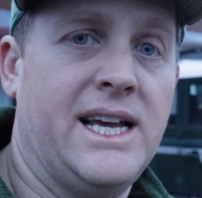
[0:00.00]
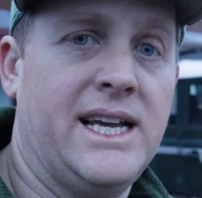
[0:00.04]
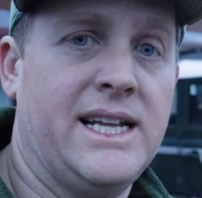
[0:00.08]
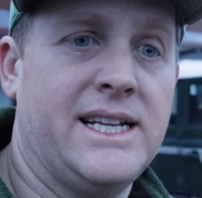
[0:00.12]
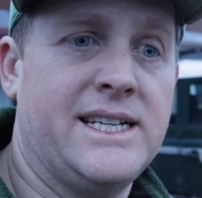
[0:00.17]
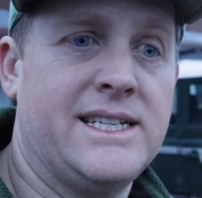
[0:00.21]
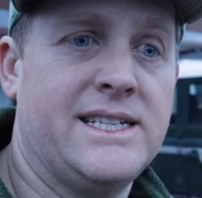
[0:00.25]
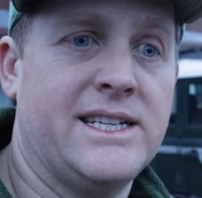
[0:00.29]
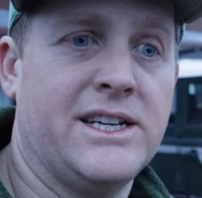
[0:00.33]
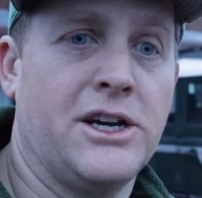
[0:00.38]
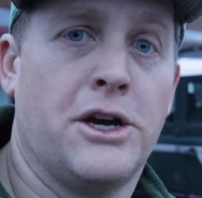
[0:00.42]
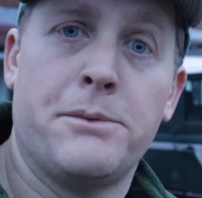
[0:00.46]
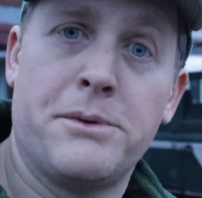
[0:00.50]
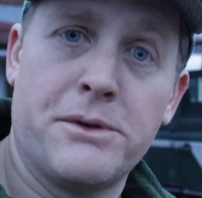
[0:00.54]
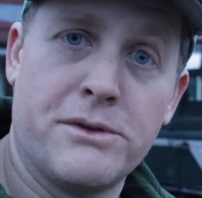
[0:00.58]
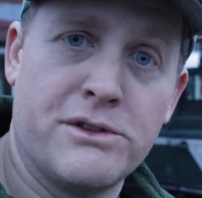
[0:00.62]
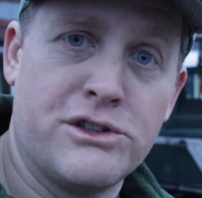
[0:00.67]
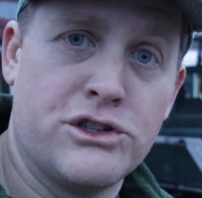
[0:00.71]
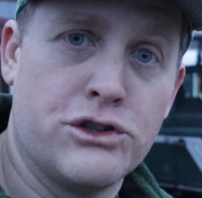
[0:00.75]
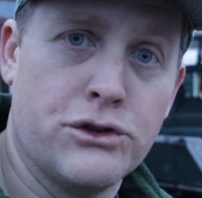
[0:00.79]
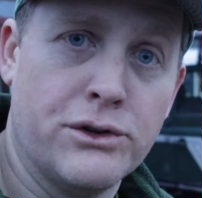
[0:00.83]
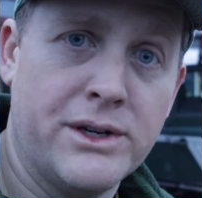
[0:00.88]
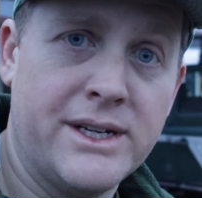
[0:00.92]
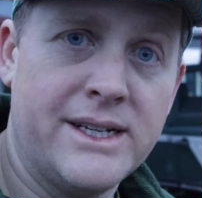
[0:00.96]
And I hope you
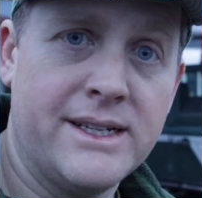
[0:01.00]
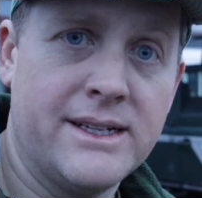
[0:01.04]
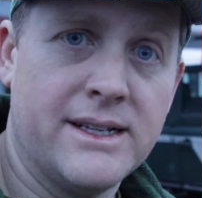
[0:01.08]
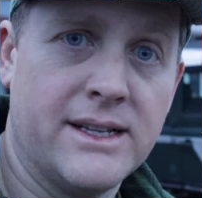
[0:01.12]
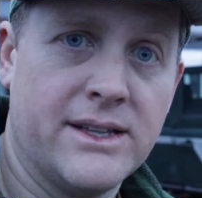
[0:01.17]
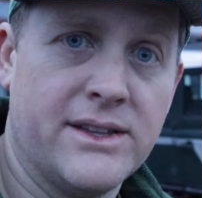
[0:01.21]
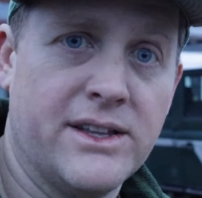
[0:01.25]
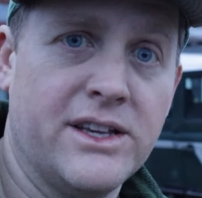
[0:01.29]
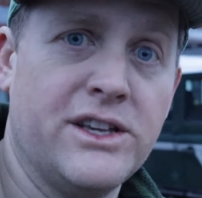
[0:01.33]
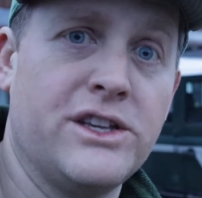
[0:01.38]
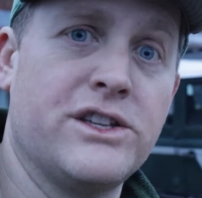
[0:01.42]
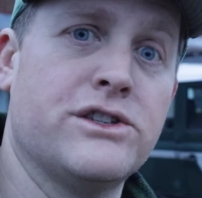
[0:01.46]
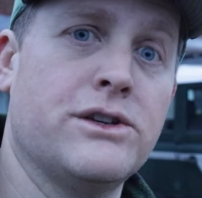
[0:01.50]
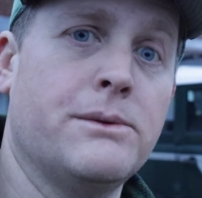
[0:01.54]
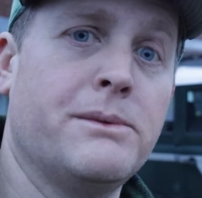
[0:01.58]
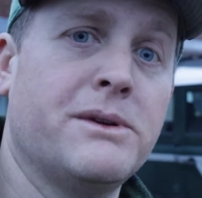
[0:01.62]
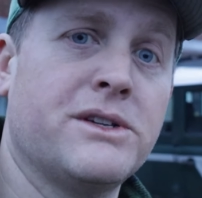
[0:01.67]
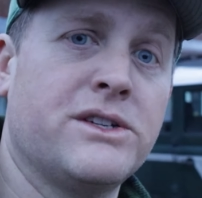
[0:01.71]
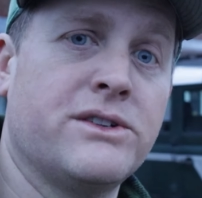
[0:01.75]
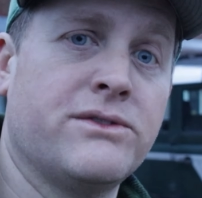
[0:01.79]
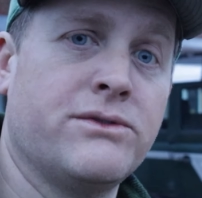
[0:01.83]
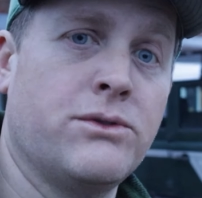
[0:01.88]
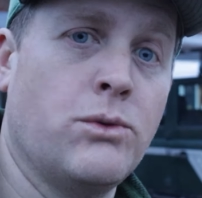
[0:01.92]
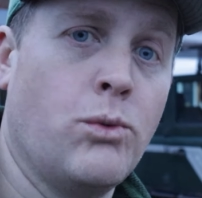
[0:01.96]
enjoyed it. Thank you so
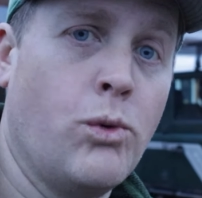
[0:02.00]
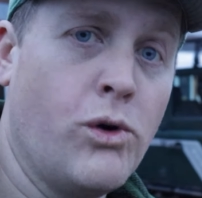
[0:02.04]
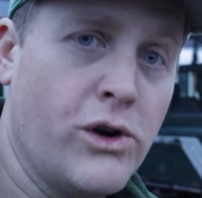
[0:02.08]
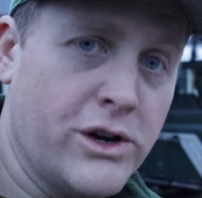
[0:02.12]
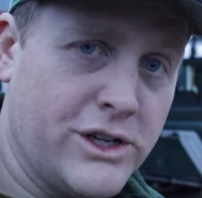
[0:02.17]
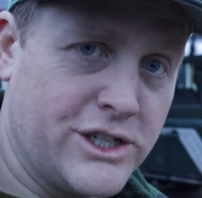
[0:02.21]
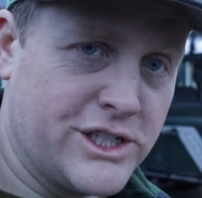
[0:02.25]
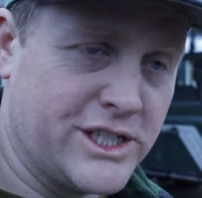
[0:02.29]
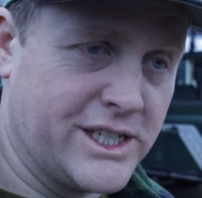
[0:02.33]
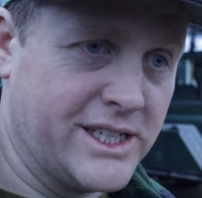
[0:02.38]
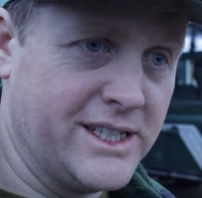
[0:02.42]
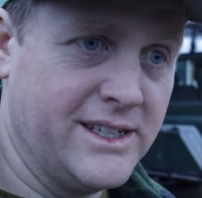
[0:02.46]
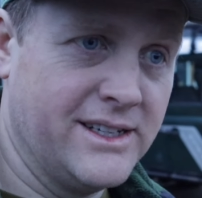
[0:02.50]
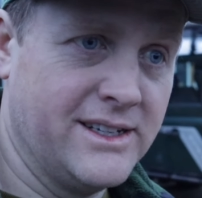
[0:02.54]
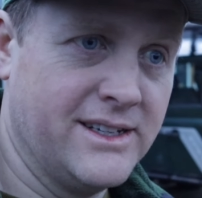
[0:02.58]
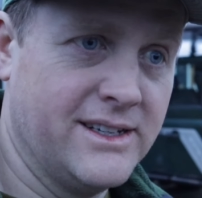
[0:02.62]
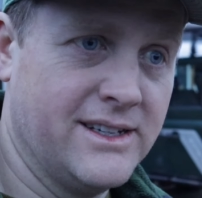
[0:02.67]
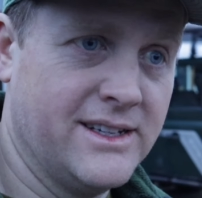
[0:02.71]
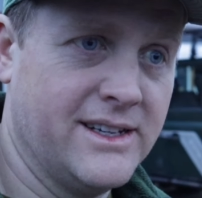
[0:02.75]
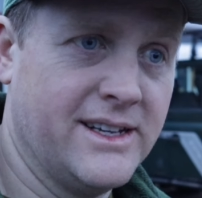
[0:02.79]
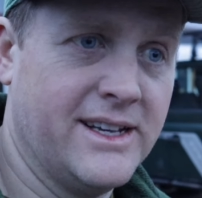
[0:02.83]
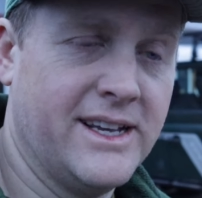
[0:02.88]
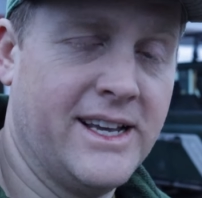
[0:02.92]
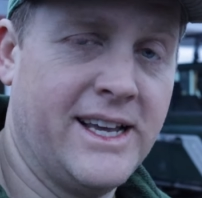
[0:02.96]
much for watching,
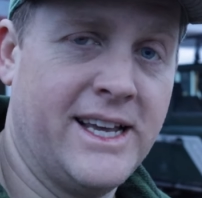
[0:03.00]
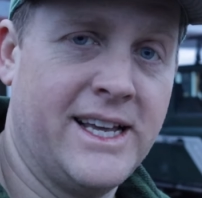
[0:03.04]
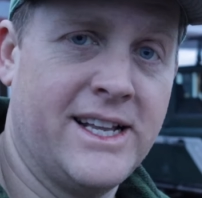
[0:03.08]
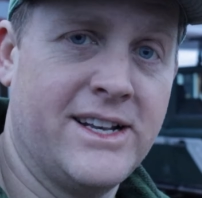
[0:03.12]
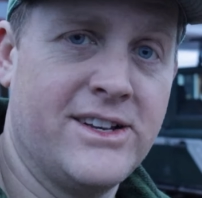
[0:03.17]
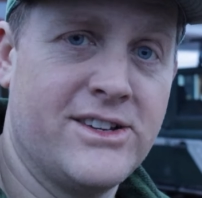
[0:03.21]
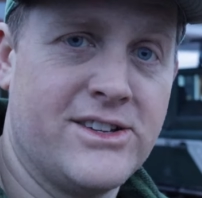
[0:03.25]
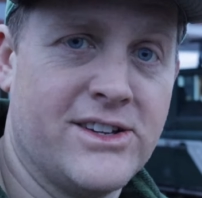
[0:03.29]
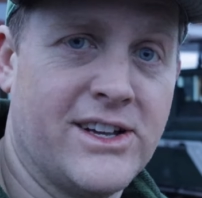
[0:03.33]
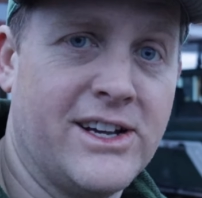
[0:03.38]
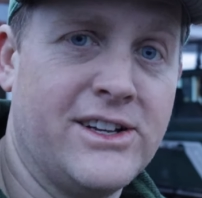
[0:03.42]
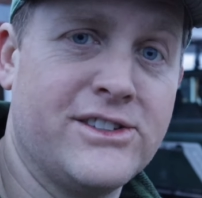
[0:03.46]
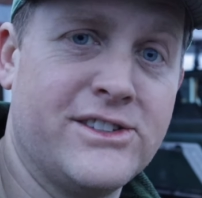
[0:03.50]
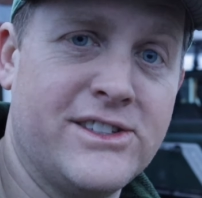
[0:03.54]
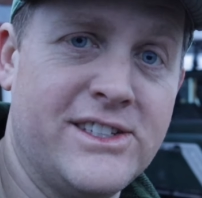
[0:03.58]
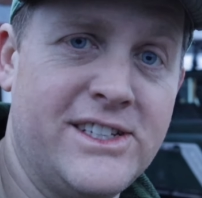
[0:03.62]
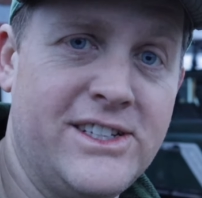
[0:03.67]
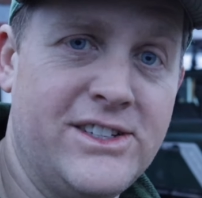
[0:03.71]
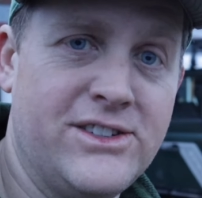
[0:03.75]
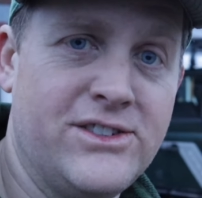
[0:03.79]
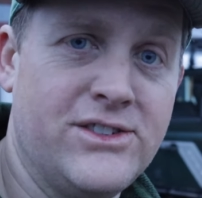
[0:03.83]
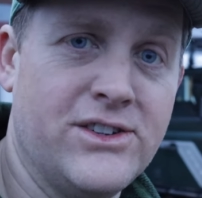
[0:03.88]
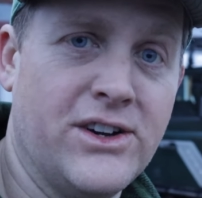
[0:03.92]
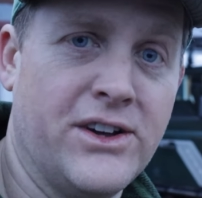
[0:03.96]
and I'll
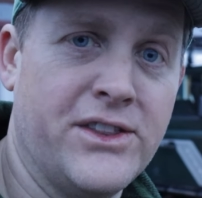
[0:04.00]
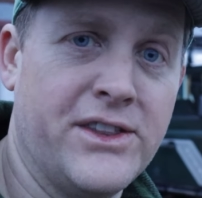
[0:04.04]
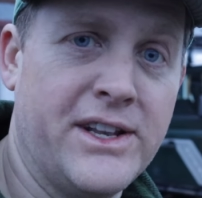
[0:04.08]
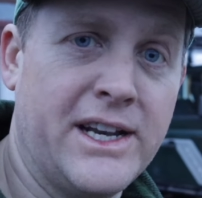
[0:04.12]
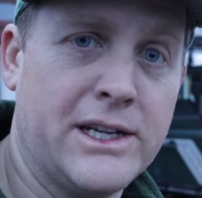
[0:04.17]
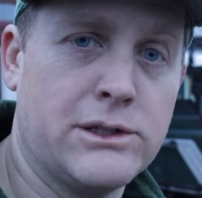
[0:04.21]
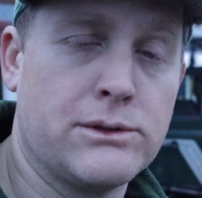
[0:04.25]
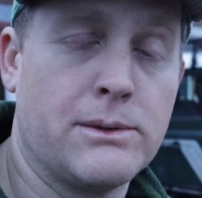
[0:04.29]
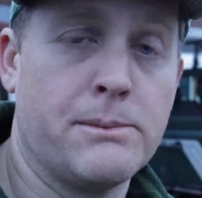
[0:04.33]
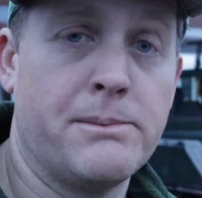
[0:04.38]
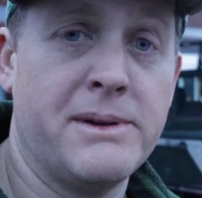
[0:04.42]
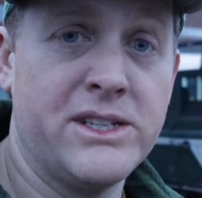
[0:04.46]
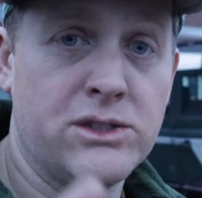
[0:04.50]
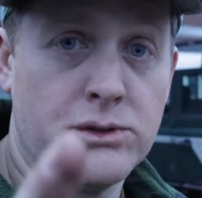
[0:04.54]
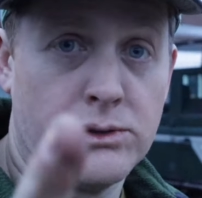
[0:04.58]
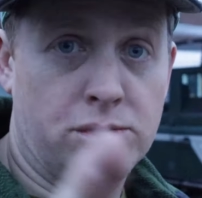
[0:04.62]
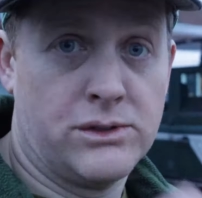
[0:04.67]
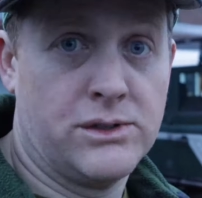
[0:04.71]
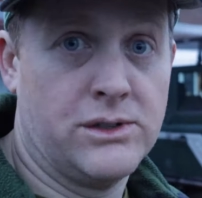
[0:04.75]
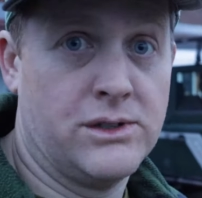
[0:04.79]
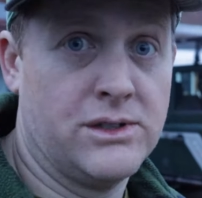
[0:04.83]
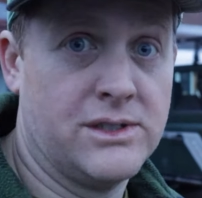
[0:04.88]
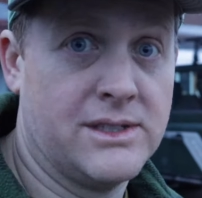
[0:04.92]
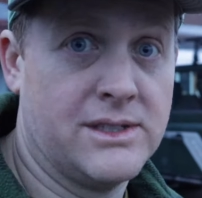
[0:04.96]
see you on the next one. Please also do